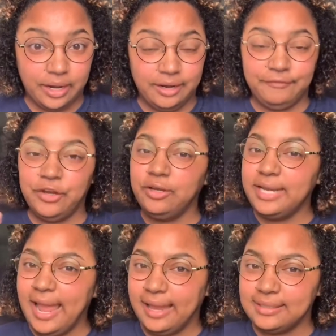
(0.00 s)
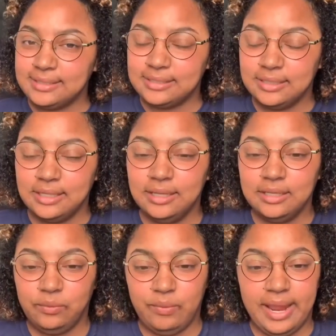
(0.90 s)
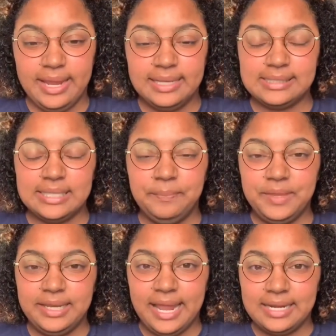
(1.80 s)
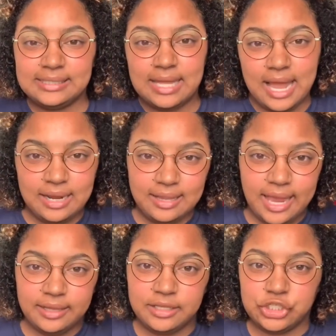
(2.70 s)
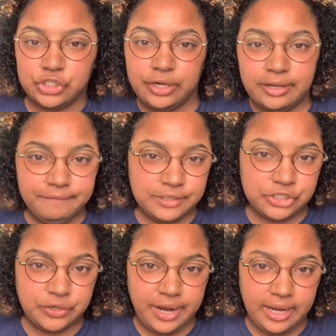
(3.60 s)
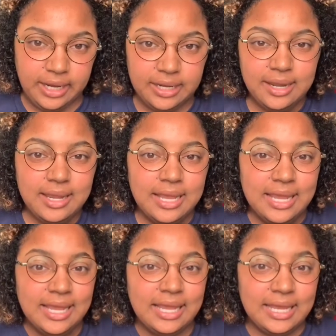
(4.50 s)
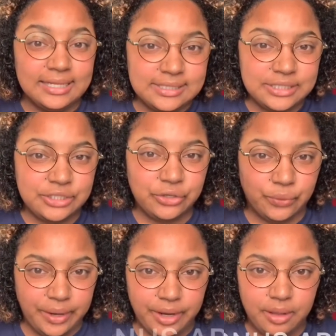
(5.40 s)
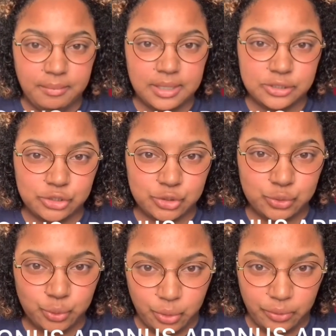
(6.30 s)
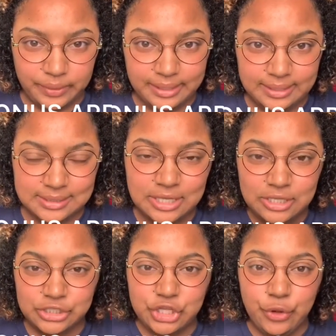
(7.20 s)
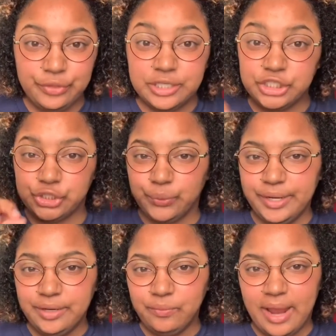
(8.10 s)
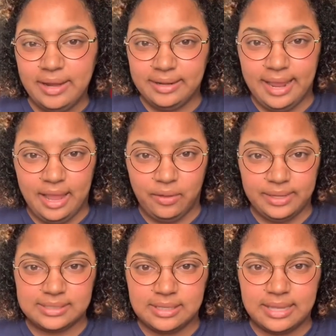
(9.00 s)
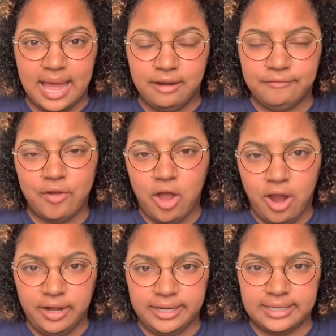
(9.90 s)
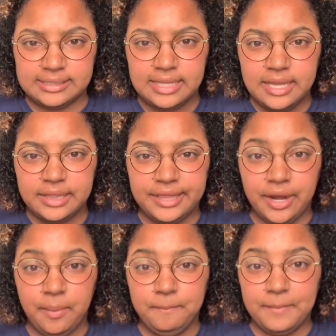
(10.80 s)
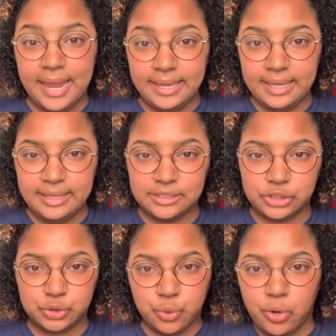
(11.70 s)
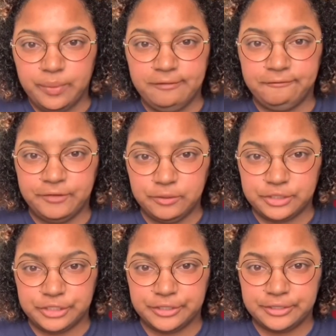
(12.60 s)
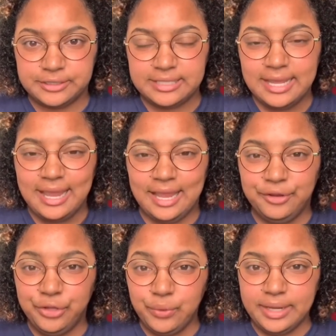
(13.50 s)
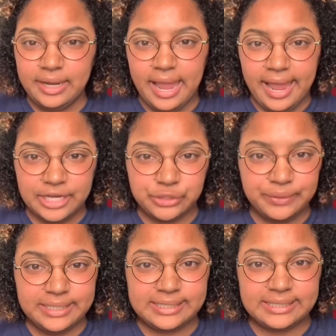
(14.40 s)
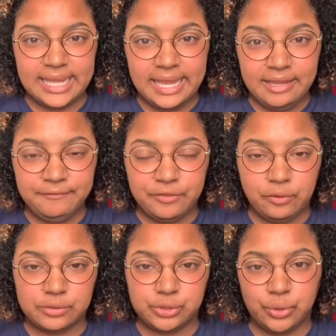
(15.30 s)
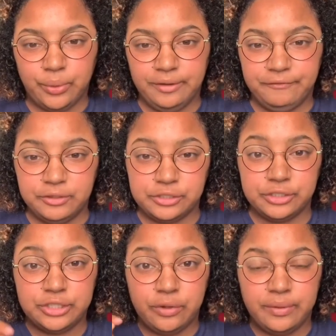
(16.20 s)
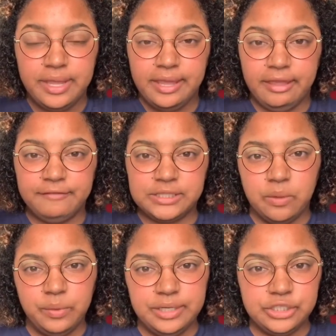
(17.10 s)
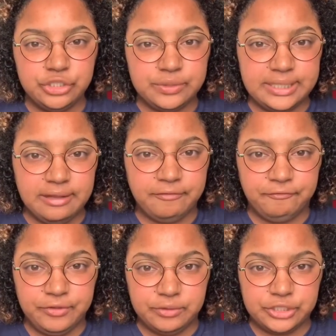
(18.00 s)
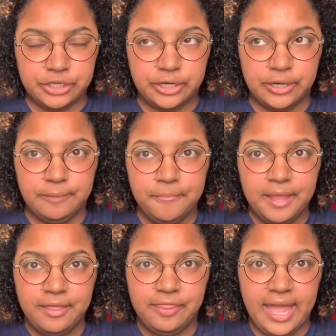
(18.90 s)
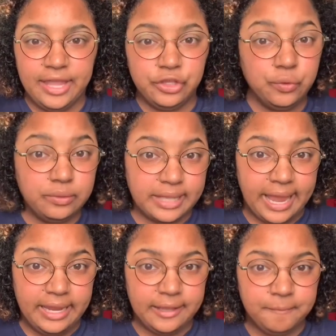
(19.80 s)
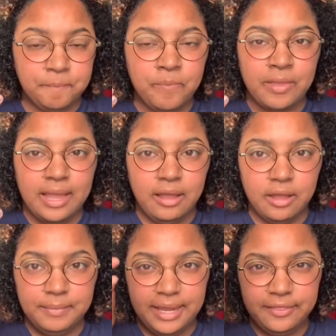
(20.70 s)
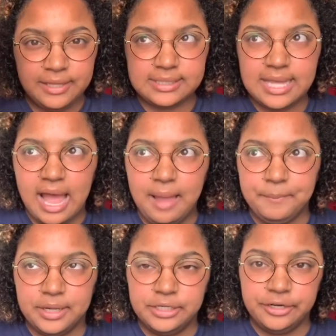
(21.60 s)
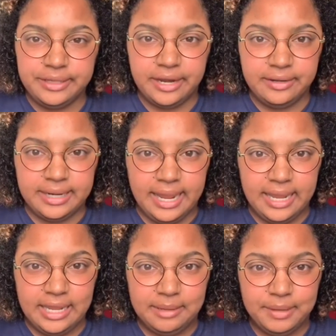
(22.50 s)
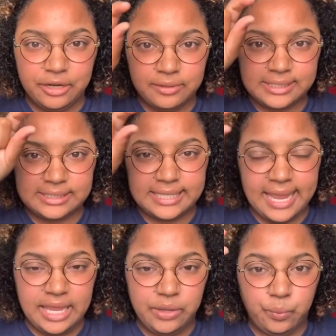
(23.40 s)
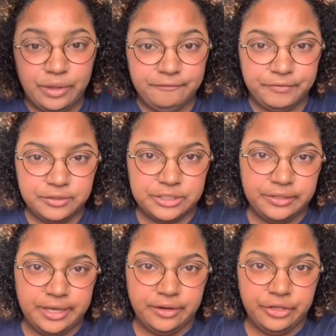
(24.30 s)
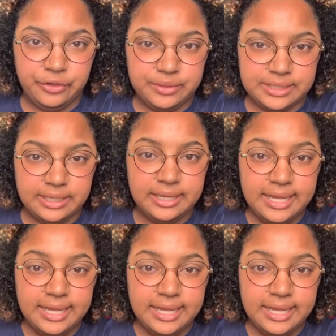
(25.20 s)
If you're not, right, something that is kind of like the trick of the trade, Instagram stories. So the trend right now is a lot of artists, they're making story filters, and you can actually save those story filters. So if someone is using a filter that you like, in the top under their name, it'll say what filter they're using.